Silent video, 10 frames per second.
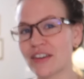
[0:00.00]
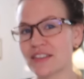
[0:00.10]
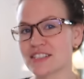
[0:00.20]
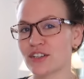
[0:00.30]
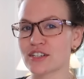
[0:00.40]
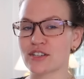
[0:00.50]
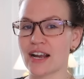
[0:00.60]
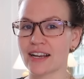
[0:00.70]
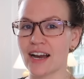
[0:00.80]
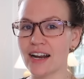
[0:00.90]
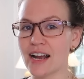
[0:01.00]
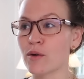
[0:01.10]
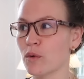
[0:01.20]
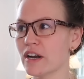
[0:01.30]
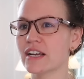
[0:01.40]
how this looks, so I kind of, I
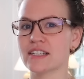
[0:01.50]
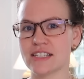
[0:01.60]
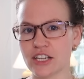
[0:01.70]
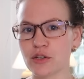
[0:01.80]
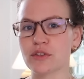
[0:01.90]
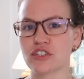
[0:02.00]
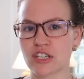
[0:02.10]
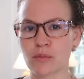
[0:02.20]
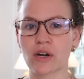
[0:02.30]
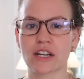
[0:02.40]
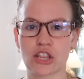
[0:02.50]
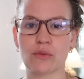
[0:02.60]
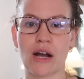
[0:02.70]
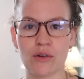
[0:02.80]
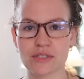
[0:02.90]
want to continue the trim work
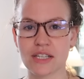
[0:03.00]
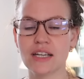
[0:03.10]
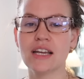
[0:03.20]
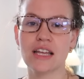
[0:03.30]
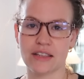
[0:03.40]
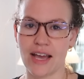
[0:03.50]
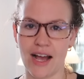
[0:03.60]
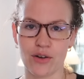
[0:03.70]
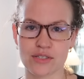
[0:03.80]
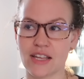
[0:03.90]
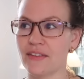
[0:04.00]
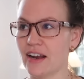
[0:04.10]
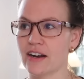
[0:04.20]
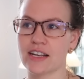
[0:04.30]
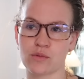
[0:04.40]
throughout the house in the
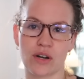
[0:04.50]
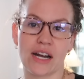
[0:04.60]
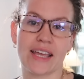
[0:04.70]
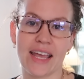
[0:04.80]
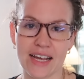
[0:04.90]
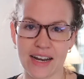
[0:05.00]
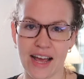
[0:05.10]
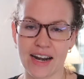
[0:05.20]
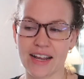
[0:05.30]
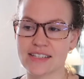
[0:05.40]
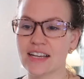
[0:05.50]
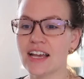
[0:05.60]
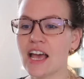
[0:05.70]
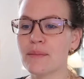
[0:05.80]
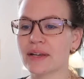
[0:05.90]
areas where I can add it,
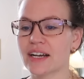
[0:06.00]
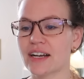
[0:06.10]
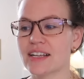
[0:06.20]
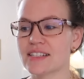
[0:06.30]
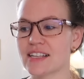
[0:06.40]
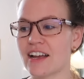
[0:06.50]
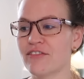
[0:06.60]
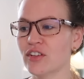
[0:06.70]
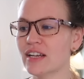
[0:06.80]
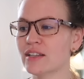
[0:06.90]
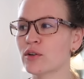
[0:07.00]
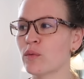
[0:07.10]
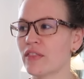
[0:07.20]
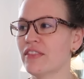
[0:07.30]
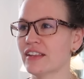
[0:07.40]
because I feel like the
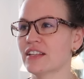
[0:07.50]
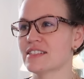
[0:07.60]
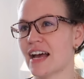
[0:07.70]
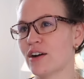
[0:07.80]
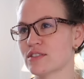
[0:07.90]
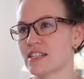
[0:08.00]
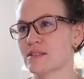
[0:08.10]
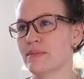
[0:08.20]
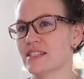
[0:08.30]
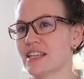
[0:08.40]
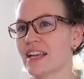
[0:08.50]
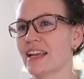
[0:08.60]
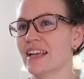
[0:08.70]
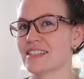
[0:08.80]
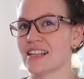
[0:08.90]
one thing this house is missing
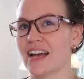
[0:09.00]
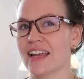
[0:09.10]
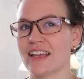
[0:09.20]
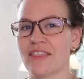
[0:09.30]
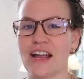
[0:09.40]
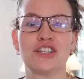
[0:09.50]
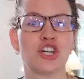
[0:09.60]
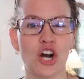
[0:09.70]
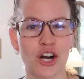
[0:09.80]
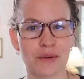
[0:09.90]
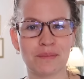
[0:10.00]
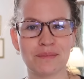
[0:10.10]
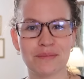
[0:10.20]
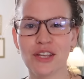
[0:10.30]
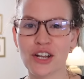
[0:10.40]
is like that charm,
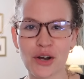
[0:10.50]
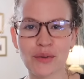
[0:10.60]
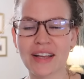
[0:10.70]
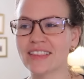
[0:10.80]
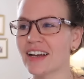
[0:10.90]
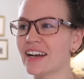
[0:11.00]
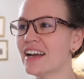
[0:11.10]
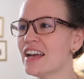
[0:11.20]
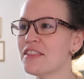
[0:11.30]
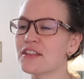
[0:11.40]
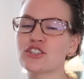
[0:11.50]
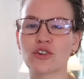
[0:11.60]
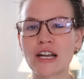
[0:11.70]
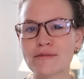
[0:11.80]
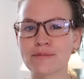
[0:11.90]
you know, like the the
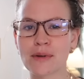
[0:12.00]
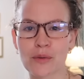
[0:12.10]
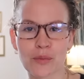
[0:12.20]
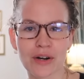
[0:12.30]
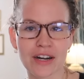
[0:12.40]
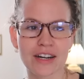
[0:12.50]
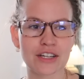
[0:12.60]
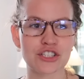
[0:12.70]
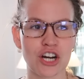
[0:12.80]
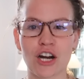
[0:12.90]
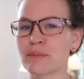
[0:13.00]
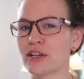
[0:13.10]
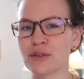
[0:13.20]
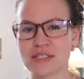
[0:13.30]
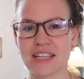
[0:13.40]
trim work charm that
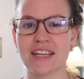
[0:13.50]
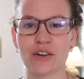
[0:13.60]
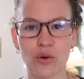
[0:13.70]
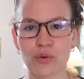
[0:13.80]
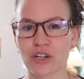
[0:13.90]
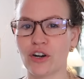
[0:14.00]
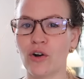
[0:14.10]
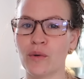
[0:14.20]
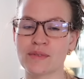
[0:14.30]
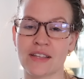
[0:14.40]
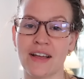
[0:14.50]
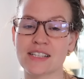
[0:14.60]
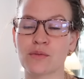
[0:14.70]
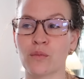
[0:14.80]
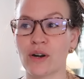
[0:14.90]
you see in older homes, and
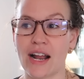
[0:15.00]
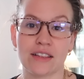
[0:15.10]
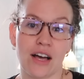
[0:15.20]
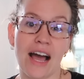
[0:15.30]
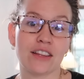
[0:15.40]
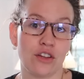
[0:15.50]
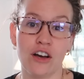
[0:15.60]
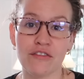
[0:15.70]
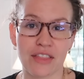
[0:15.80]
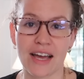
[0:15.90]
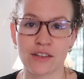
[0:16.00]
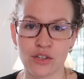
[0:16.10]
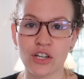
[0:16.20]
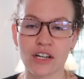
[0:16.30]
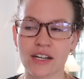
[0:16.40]
that's what I, I love that
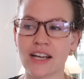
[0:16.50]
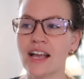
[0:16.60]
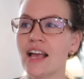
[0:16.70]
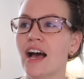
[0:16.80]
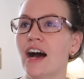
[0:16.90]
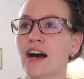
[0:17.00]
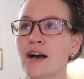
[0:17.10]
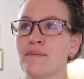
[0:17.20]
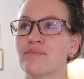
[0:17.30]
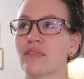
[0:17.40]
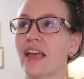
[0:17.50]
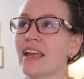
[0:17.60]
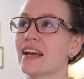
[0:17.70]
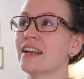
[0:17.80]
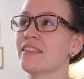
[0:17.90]
look. Um,
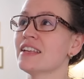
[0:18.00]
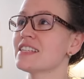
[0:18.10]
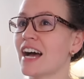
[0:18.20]
and this